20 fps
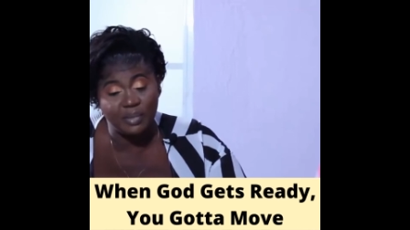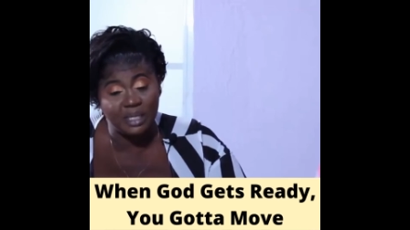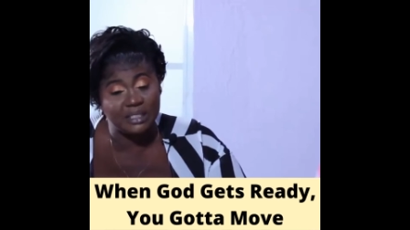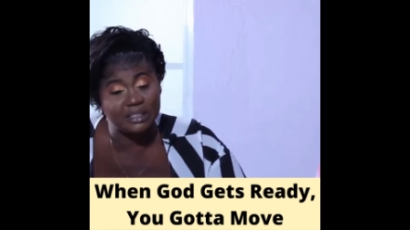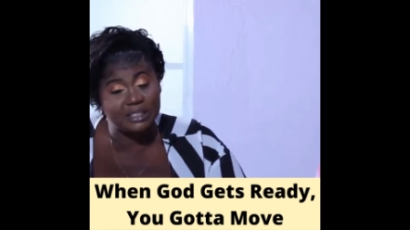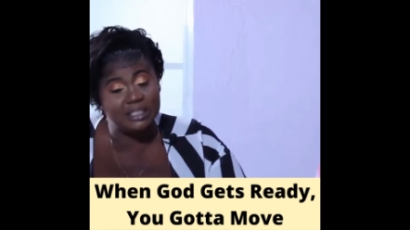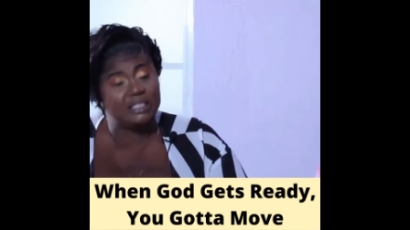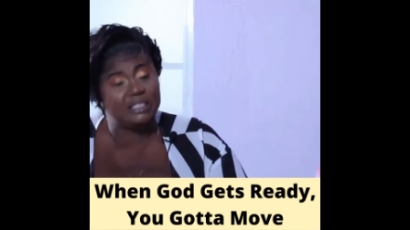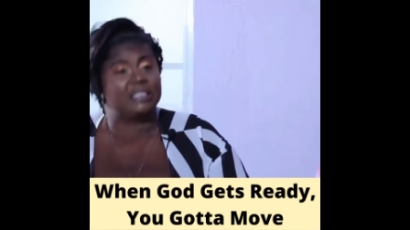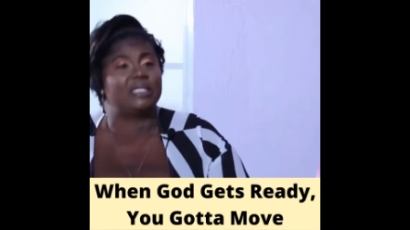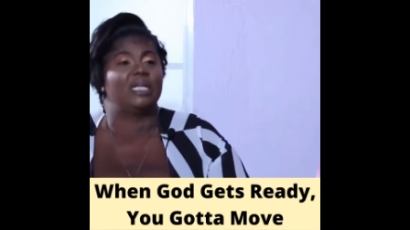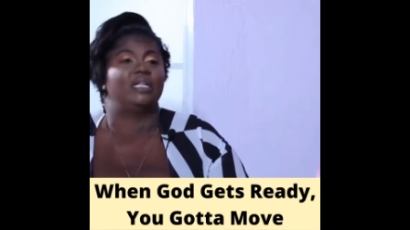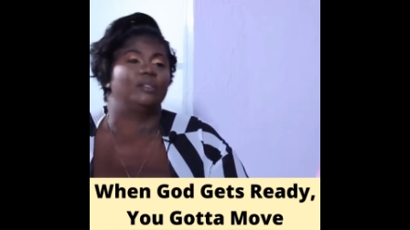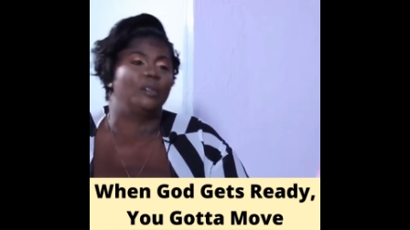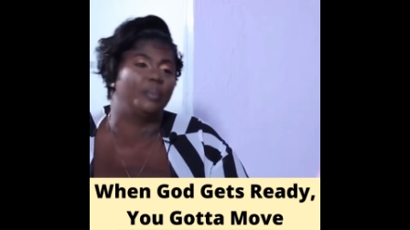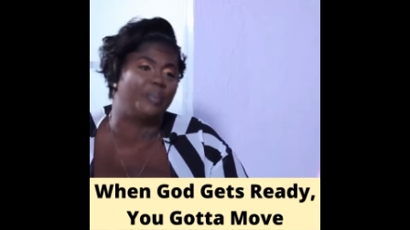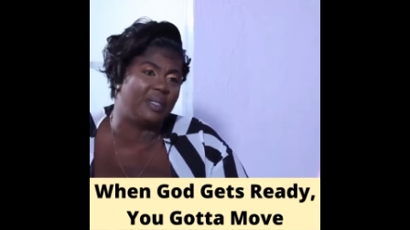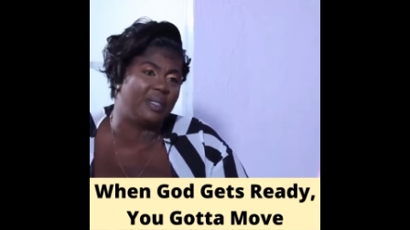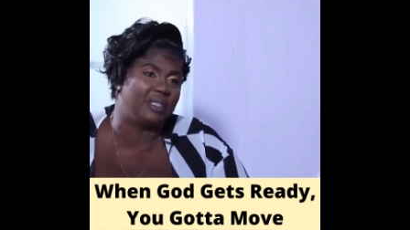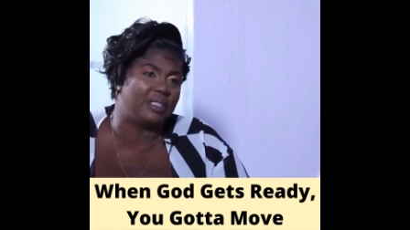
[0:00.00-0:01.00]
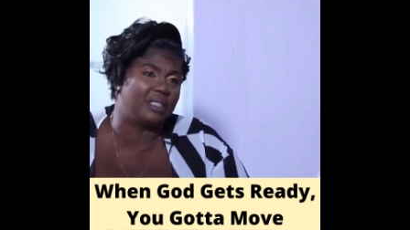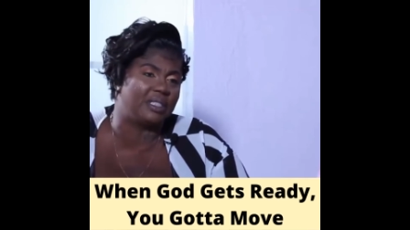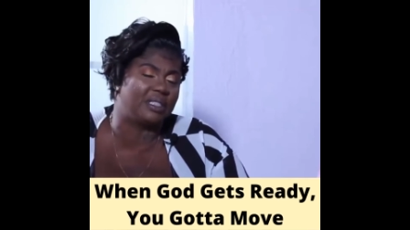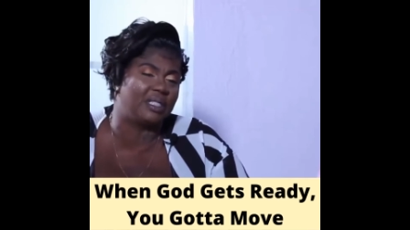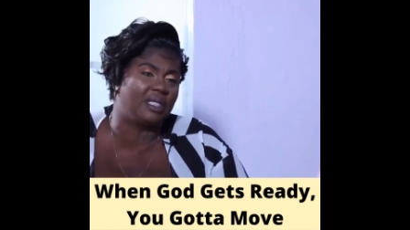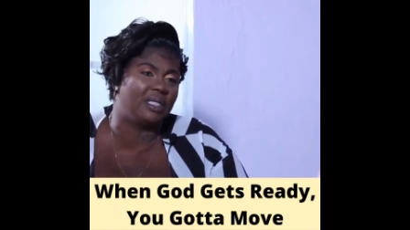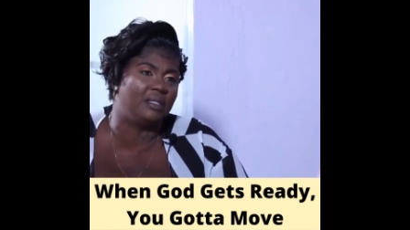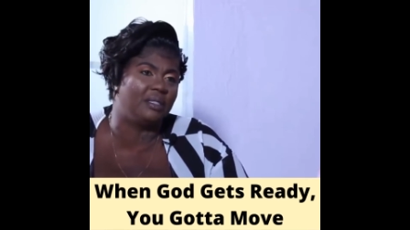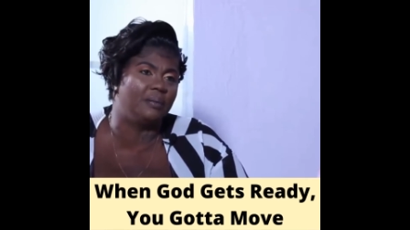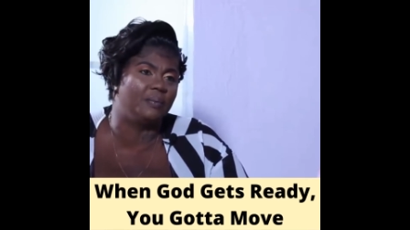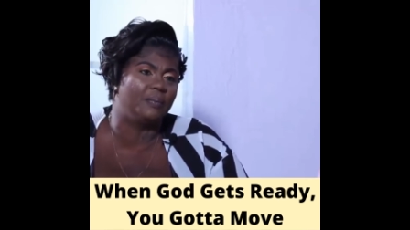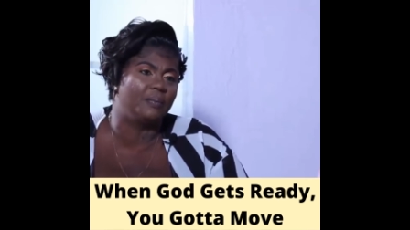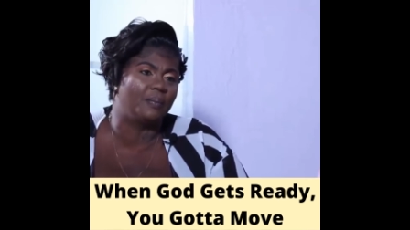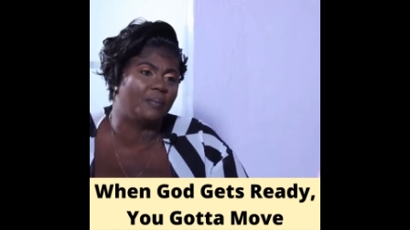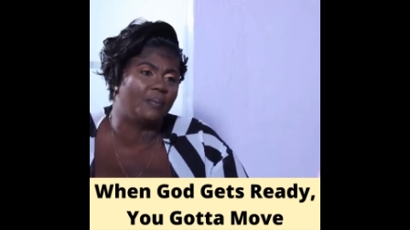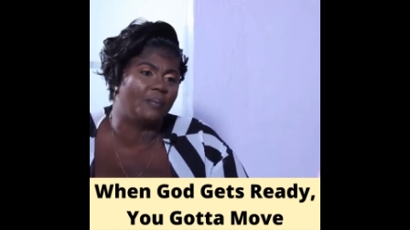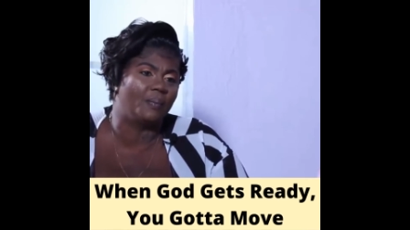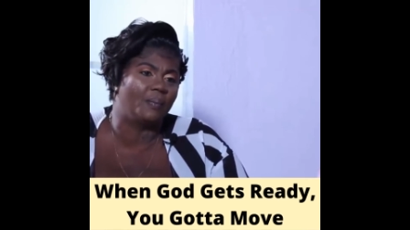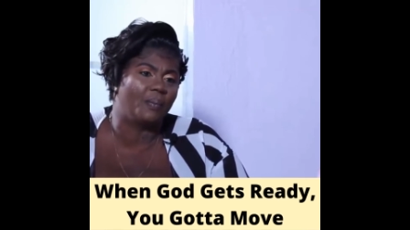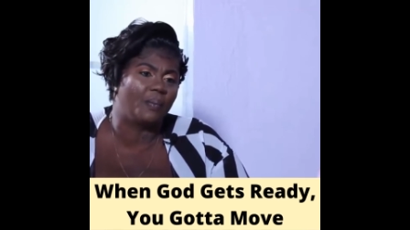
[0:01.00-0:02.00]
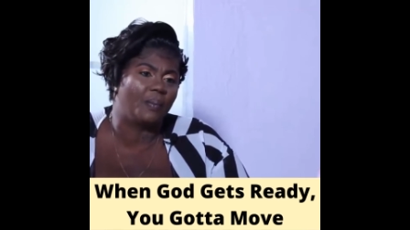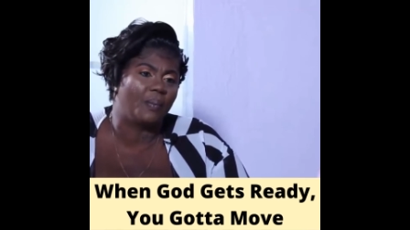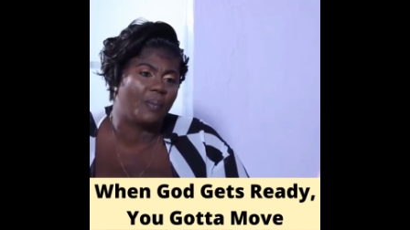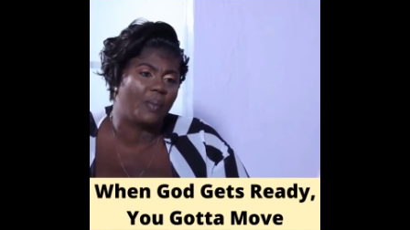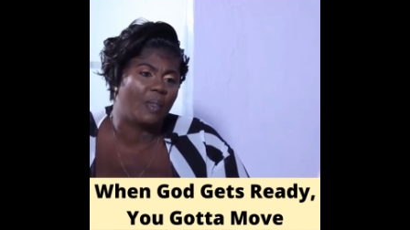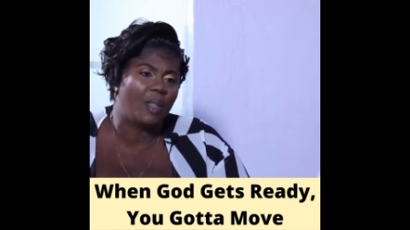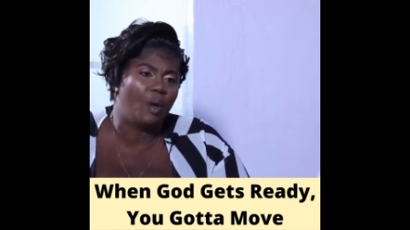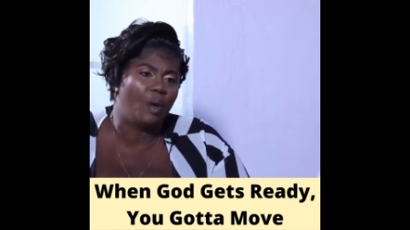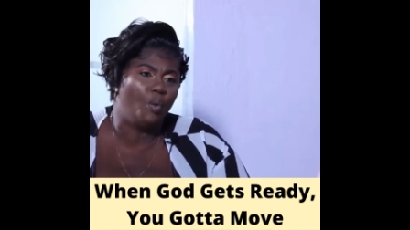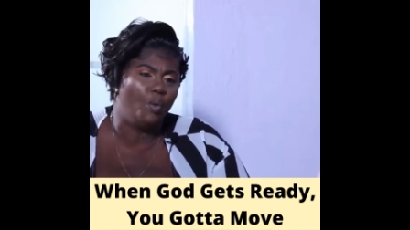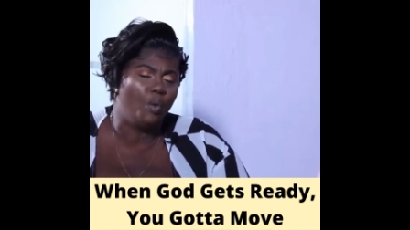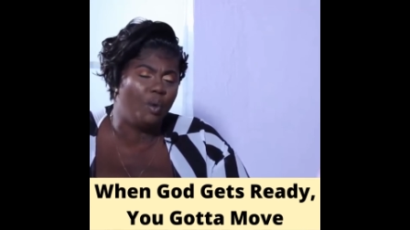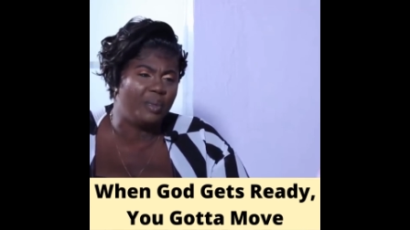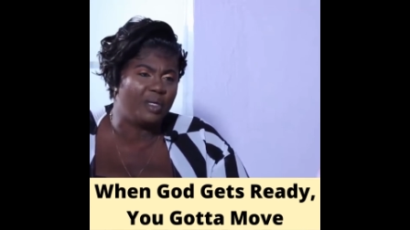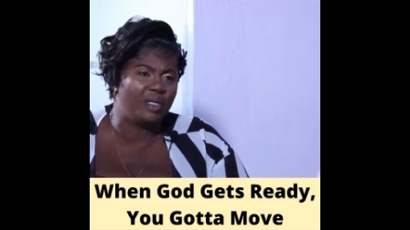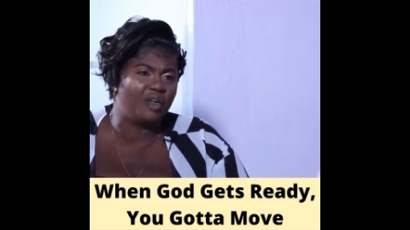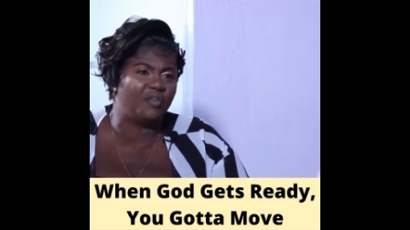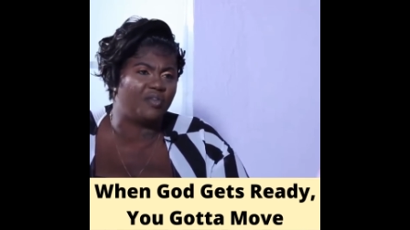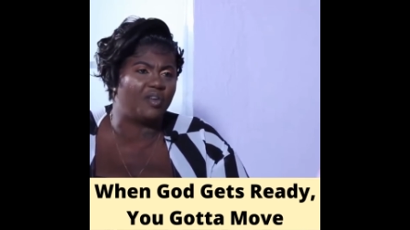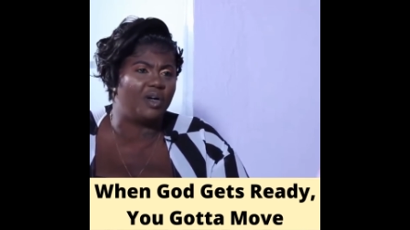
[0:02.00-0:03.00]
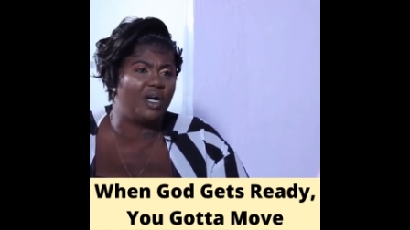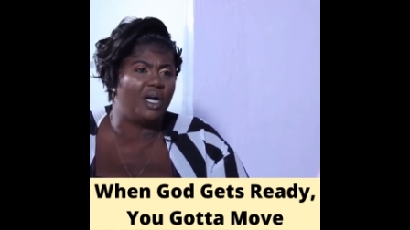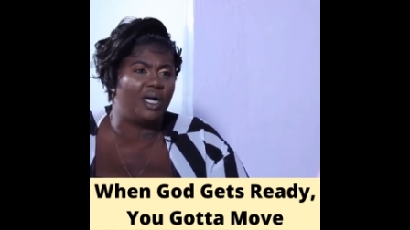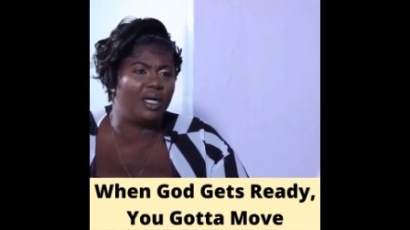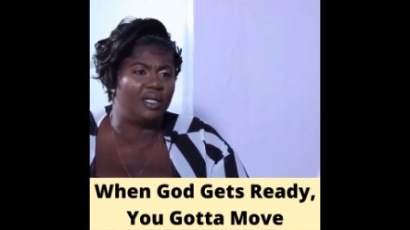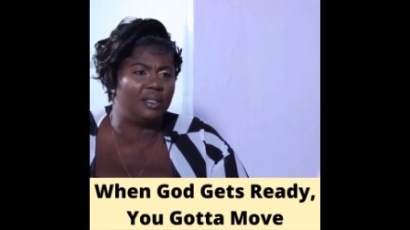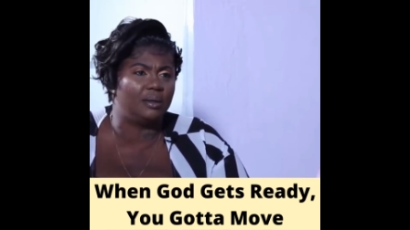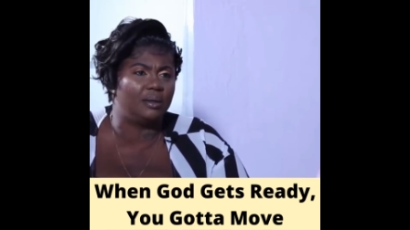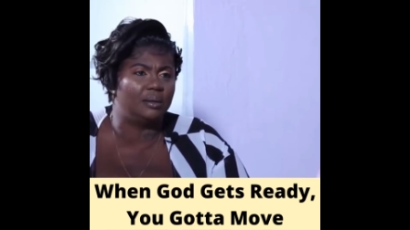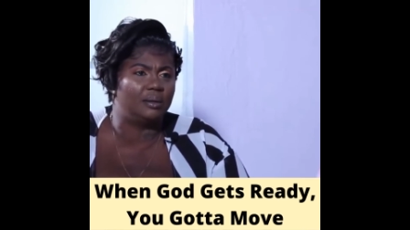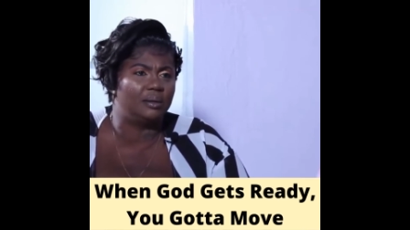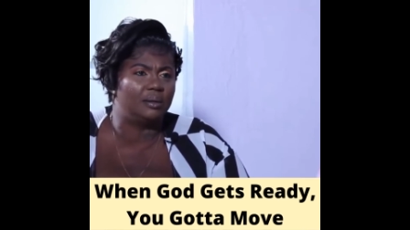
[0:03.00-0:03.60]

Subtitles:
me and she sat up and she said, woman of God.